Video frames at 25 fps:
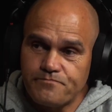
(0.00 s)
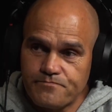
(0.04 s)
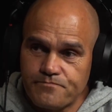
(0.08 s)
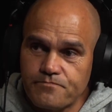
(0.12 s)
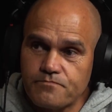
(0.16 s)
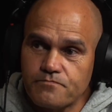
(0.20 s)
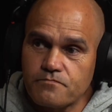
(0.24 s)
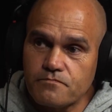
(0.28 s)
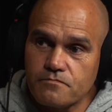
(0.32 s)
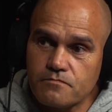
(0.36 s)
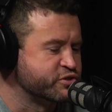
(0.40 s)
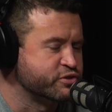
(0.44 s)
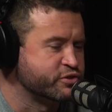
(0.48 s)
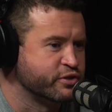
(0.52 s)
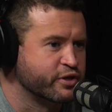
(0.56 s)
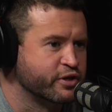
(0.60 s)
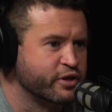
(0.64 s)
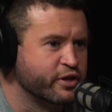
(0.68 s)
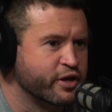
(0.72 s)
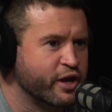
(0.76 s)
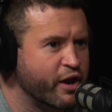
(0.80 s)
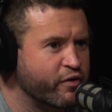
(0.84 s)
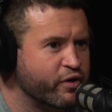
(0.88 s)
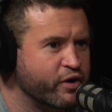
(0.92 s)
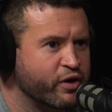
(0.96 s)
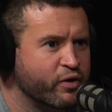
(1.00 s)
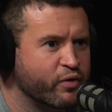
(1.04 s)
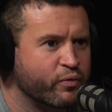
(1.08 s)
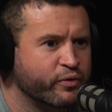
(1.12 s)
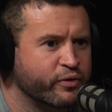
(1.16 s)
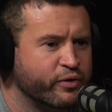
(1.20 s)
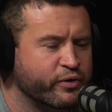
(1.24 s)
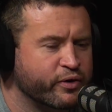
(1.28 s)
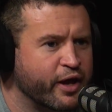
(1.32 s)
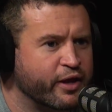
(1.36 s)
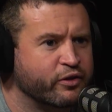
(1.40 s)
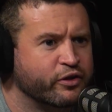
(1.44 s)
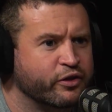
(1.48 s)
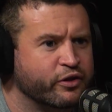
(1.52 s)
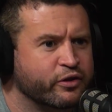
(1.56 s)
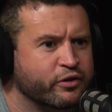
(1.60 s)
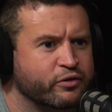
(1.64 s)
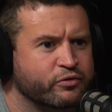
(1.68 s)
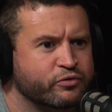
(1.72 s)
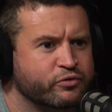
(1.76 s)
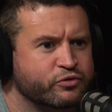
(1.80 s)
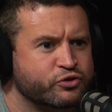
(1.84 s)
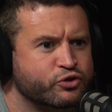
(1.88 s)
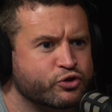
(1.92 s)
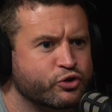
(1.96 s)
that was the area where it had
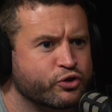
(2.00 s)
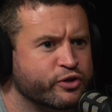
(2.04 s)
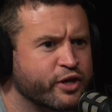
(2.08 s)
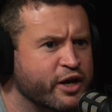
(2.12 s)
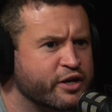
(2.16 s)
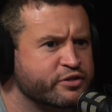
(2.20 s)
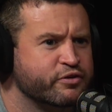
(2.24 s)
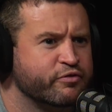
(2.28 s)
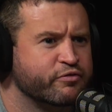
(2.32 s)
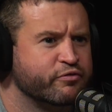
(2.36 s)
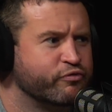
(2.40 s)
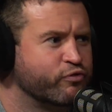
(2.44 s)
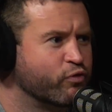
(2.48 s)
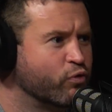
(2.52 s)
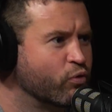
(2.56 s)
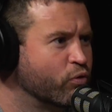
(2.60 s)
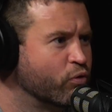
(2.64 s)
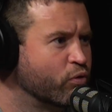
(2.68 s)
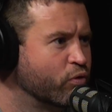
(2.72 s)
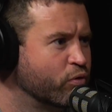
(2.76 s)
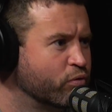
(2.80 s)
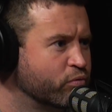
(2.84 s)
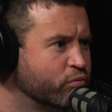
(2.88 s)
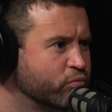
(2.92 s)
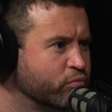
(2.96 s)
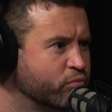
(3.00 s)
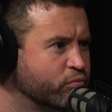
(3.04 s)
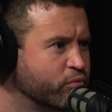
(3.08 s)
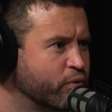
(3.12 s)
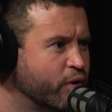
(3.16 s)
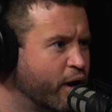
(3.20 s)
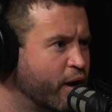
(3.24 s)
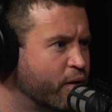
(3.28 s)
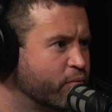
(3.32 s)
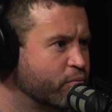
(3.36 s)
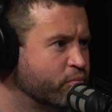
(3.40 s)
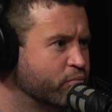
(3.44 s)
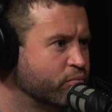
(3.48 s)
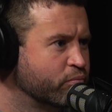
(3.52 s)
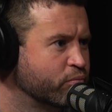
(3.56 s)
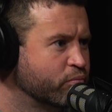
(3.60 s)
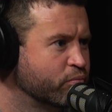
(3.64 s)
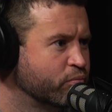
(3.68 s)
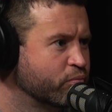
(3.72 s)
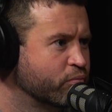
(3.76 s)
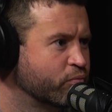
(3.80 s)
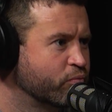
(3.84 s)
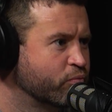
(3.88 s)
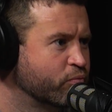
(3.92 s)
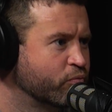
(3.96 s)
the 2004
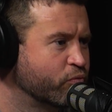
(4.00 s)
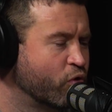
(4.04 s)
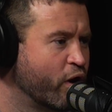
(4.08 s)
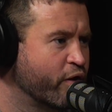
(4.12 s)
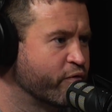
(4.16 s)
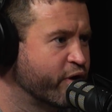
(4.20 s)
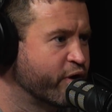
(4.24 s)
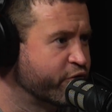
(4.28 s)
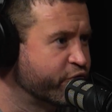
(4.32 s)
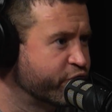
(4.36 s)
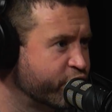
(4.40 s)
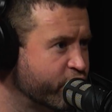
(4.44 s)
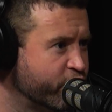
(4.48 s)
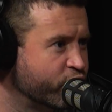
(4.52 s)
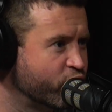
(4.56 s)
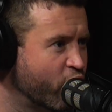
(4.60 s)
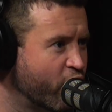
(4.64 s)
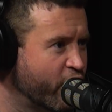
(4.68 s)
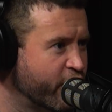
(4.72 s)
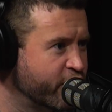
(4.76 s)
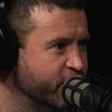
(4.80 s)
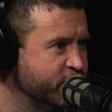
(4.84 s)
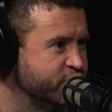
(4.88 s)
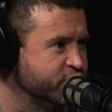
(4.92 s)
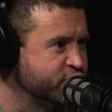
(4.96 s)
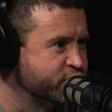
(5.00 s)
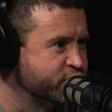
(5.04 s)
Redfern riots.